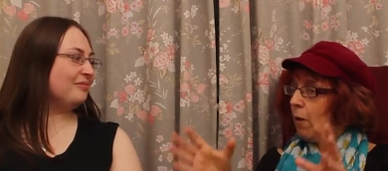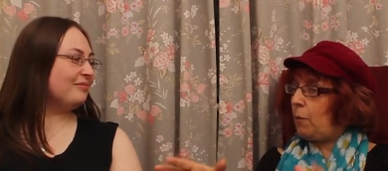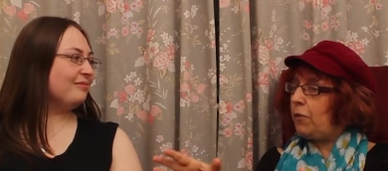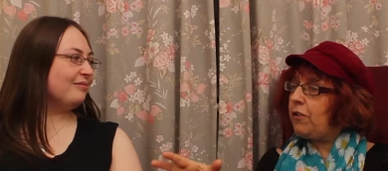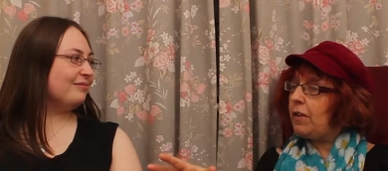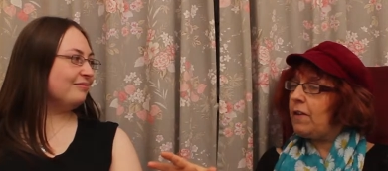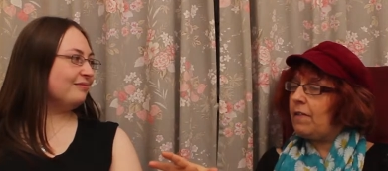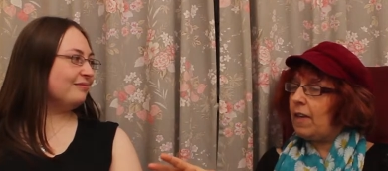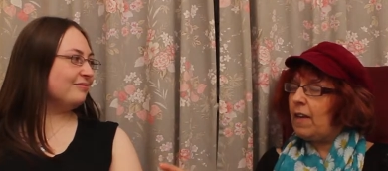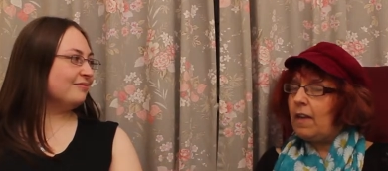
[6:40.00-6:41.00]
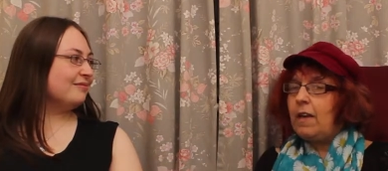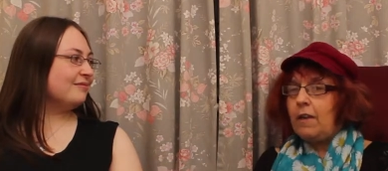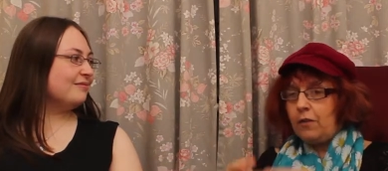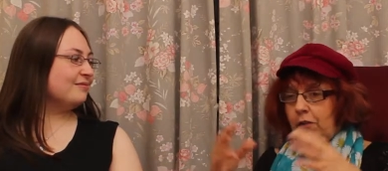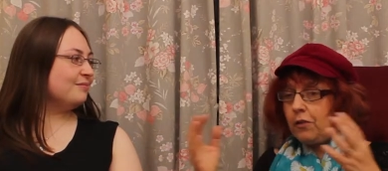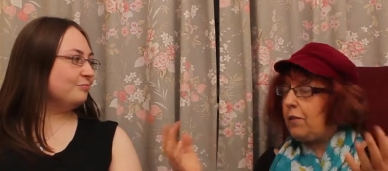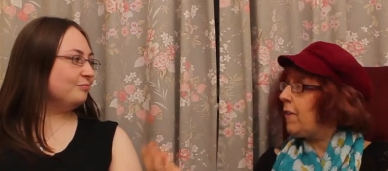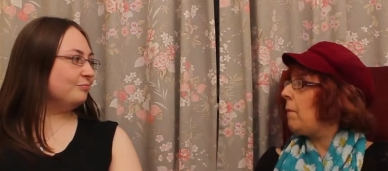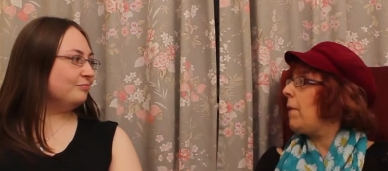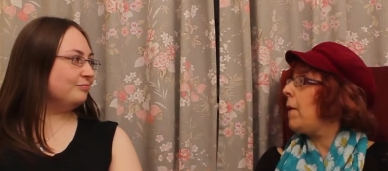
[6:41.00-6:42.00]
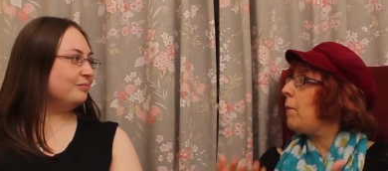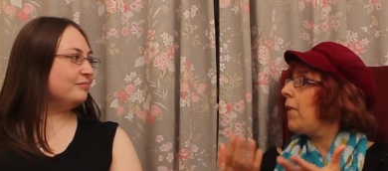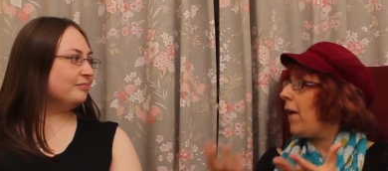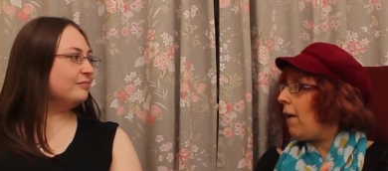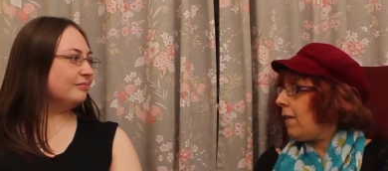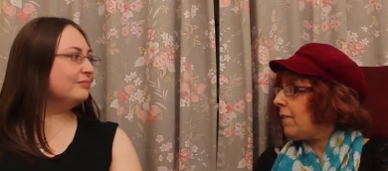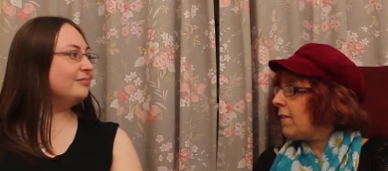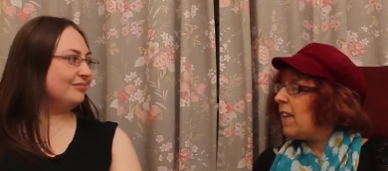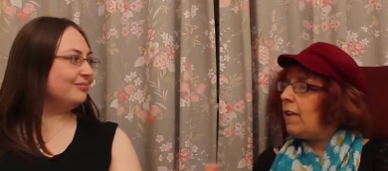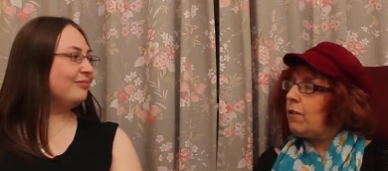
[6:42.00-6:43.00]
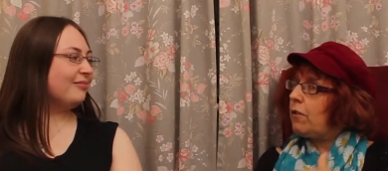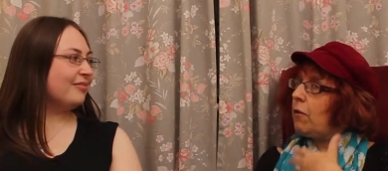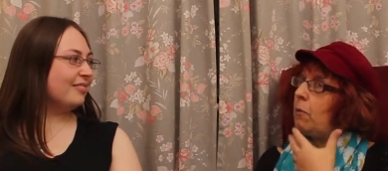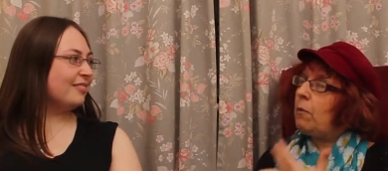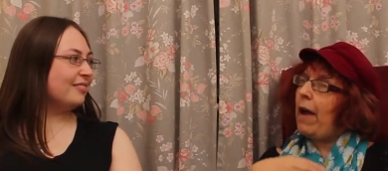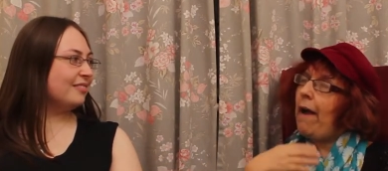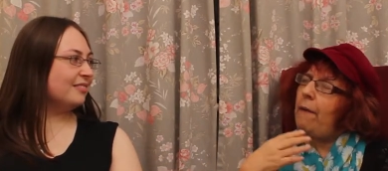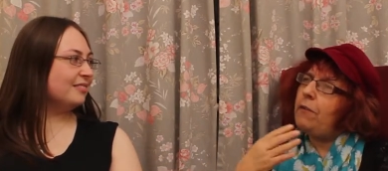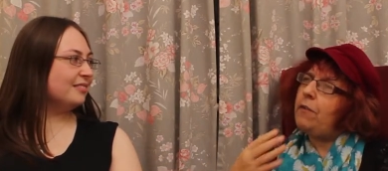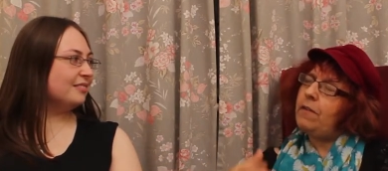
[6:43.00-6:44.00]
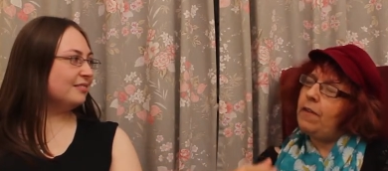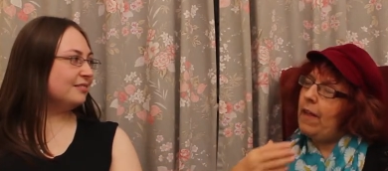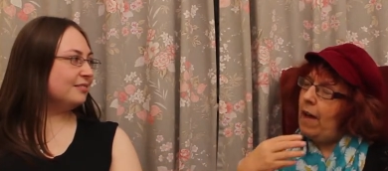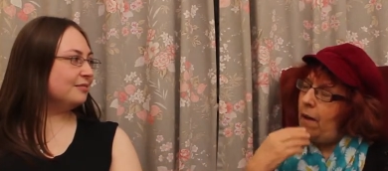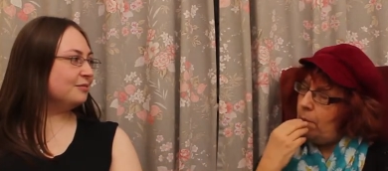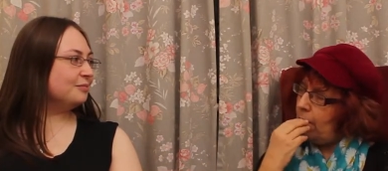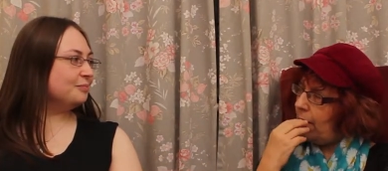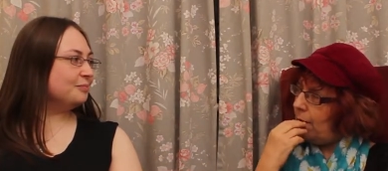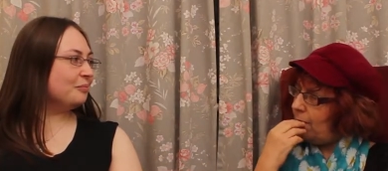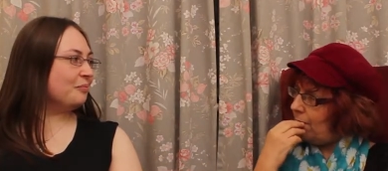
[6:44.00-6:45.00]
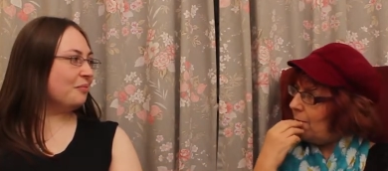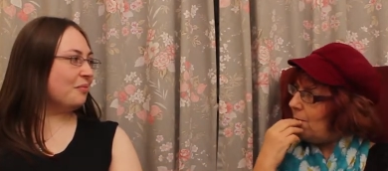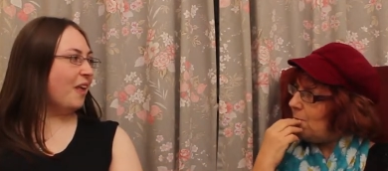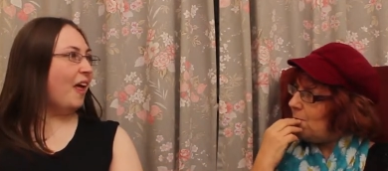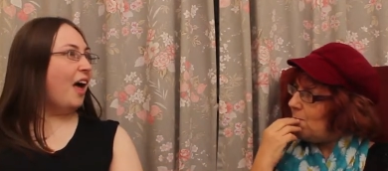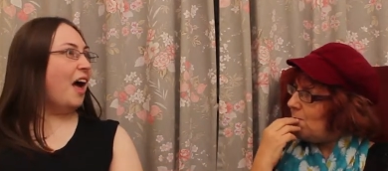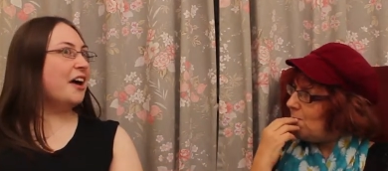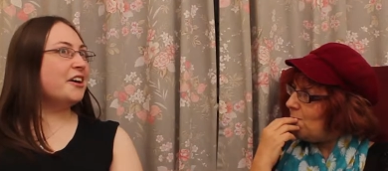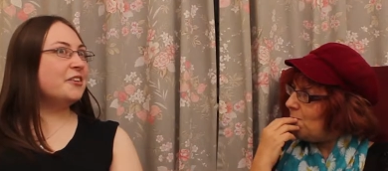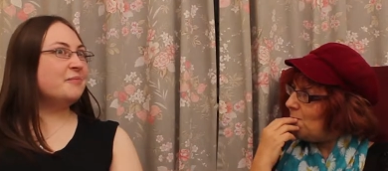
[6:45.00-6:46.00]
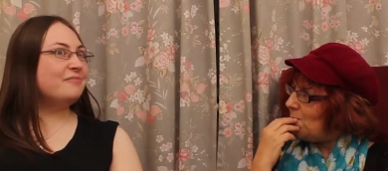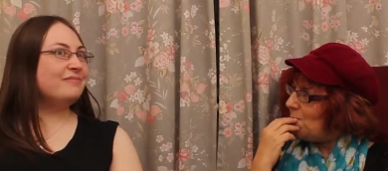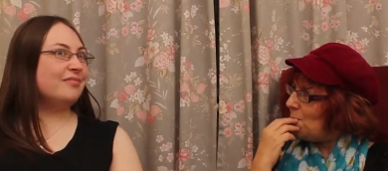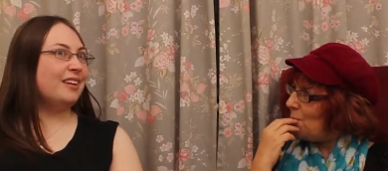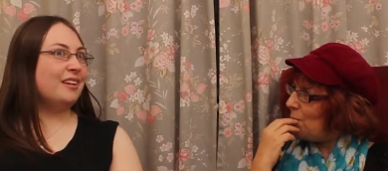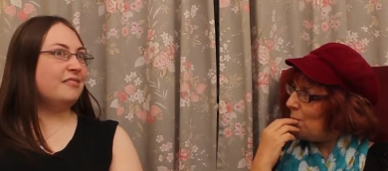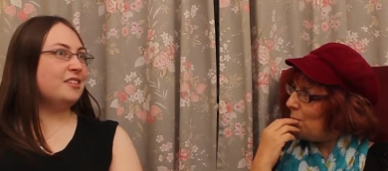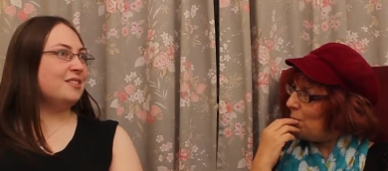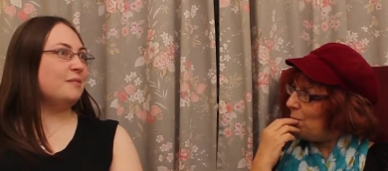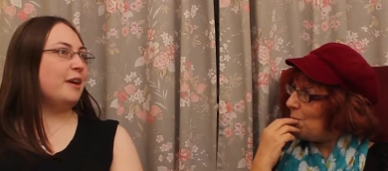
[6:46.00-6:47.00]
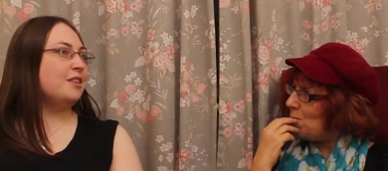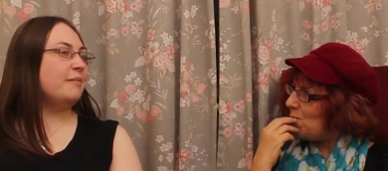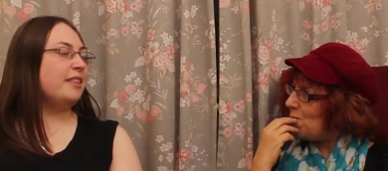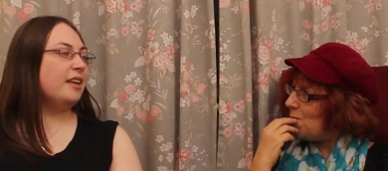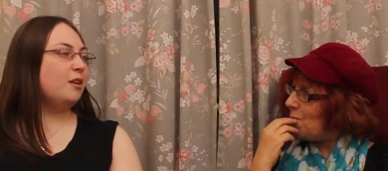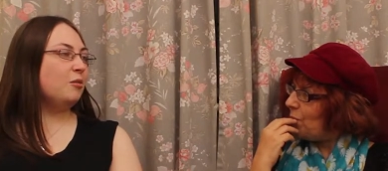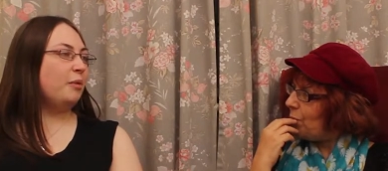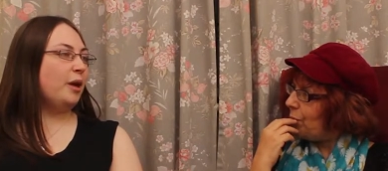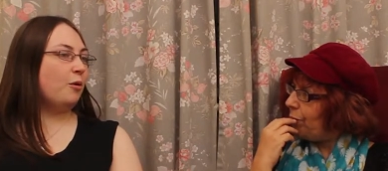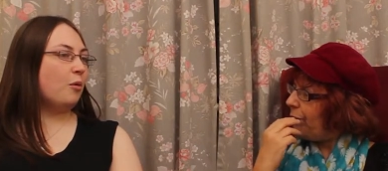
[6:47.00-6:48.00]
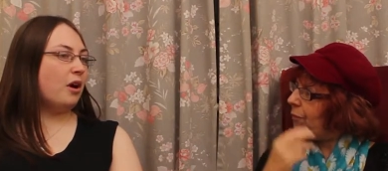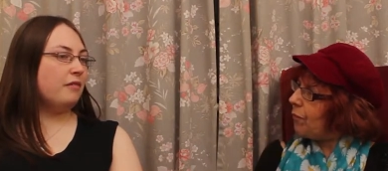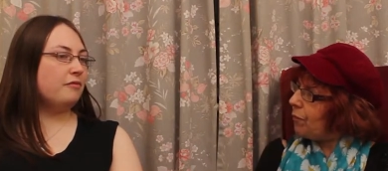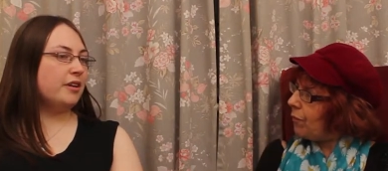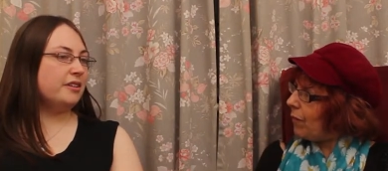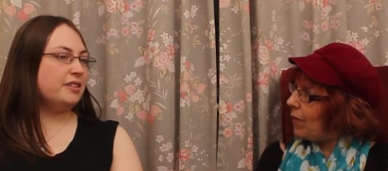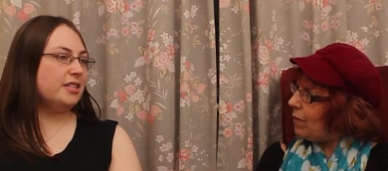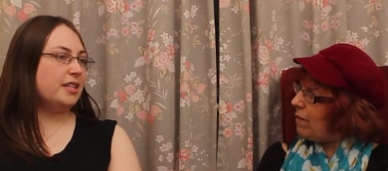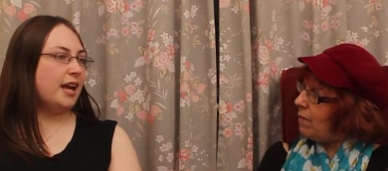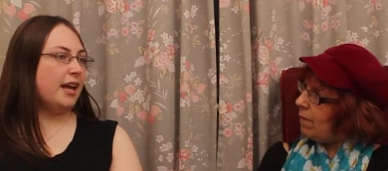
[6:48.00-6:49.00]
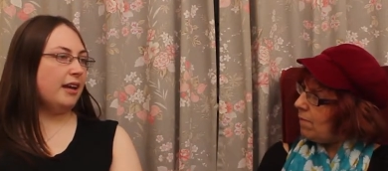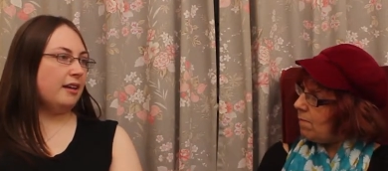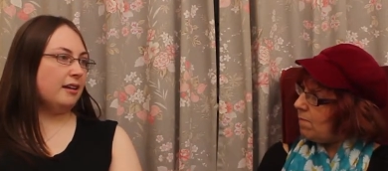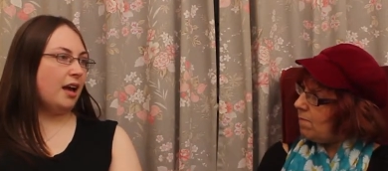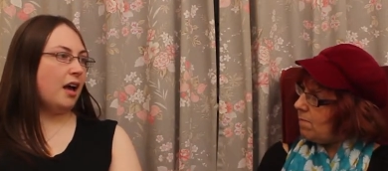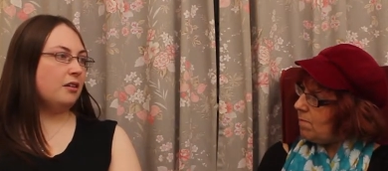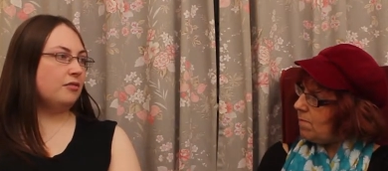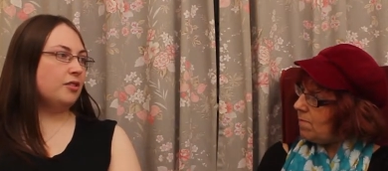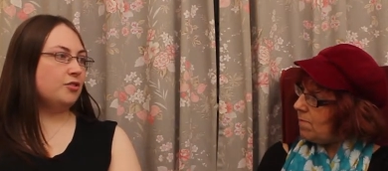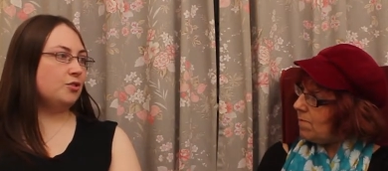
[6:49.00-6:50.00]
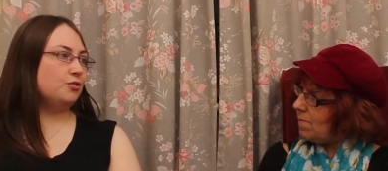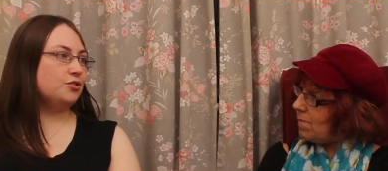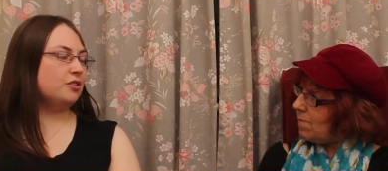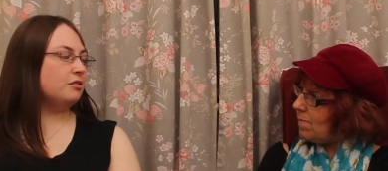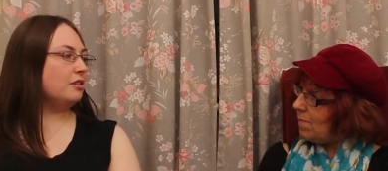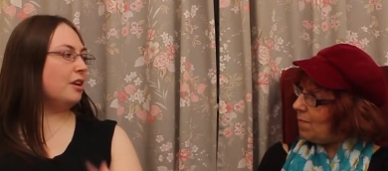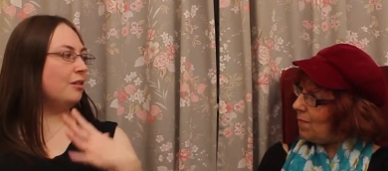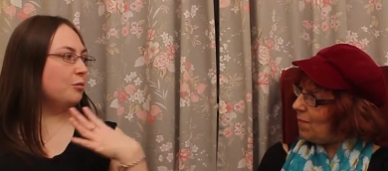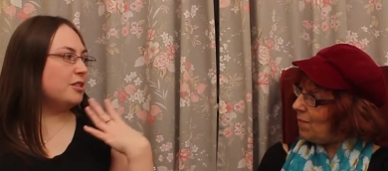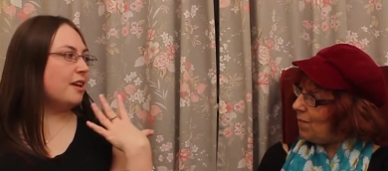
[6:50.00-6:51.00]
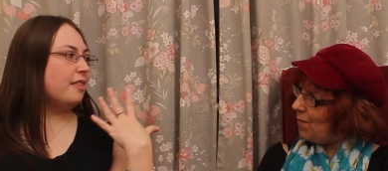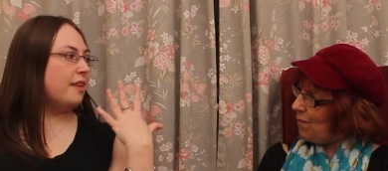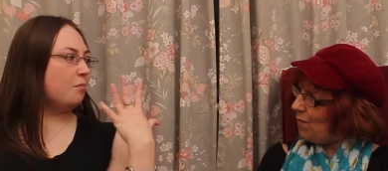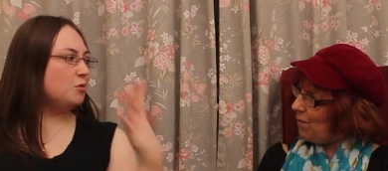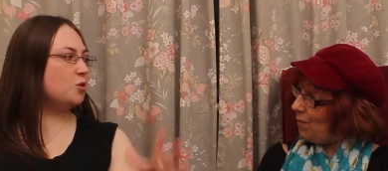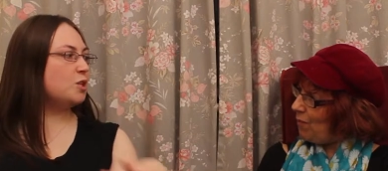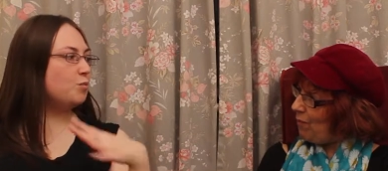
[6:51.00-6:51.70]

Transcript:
Speaker 1: the opportunity to do something with us. Mm. So, how do you see that happening?
Speaker 2: Um, I'd love just to make them. I think it would be quite fun to take a handful of children and almost get them to